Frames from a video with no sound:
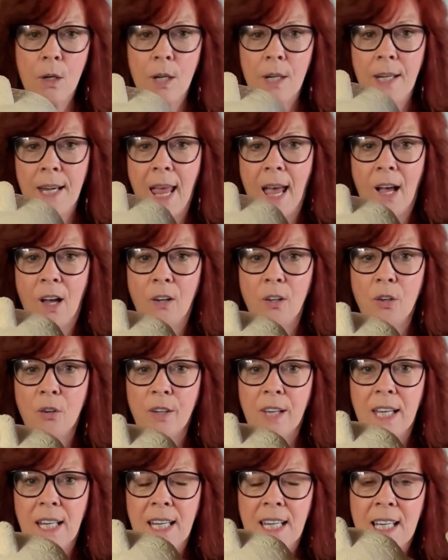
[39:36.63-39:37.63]
Now you're
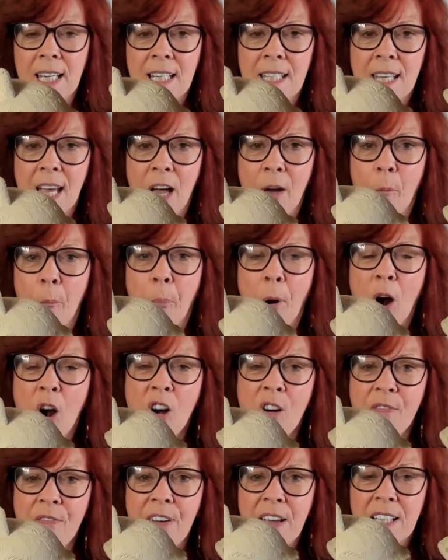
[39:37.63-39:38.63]
getting a
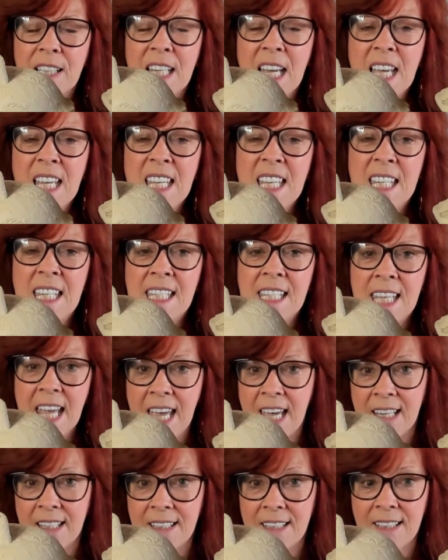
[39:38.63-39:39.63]
perfect set.
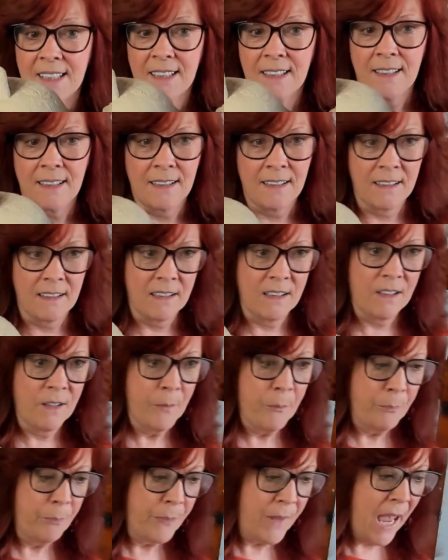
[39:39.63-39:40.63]

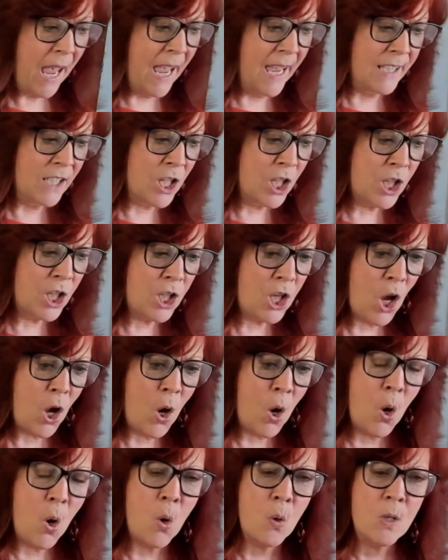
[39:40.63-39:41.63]
And
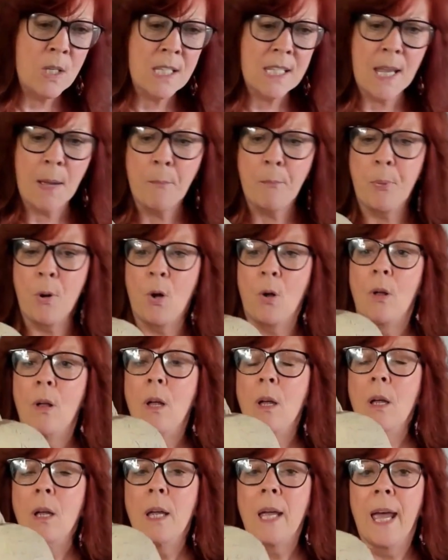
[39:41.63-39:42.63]
so simple.
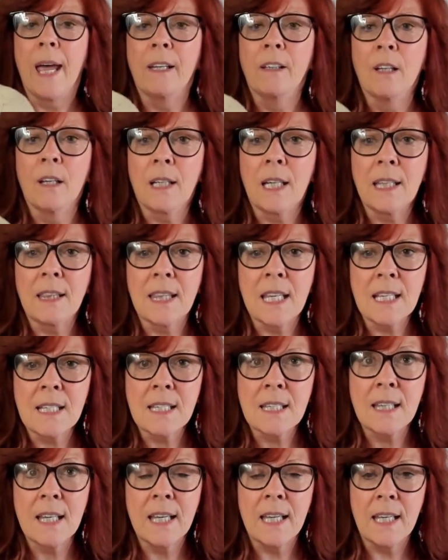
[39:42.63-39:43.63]
And look at this
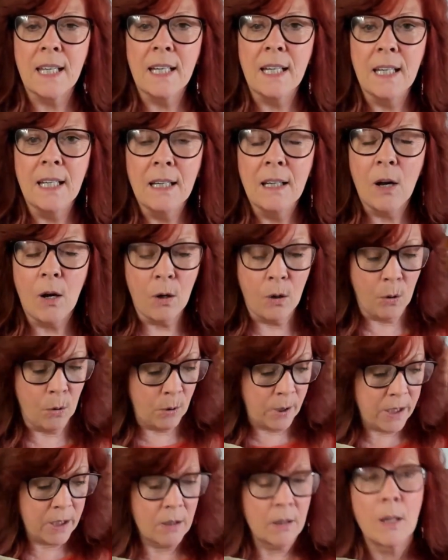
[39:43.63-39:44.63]
lid. Oh,
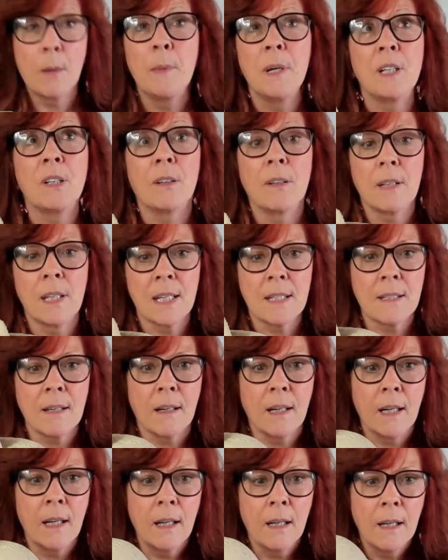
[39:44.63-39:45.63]
here, let me turn this
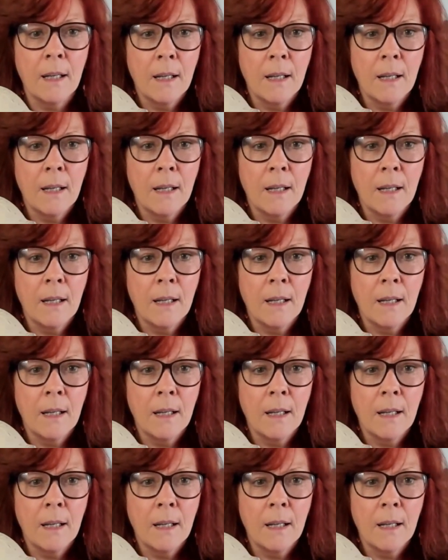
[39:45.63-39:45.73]
on.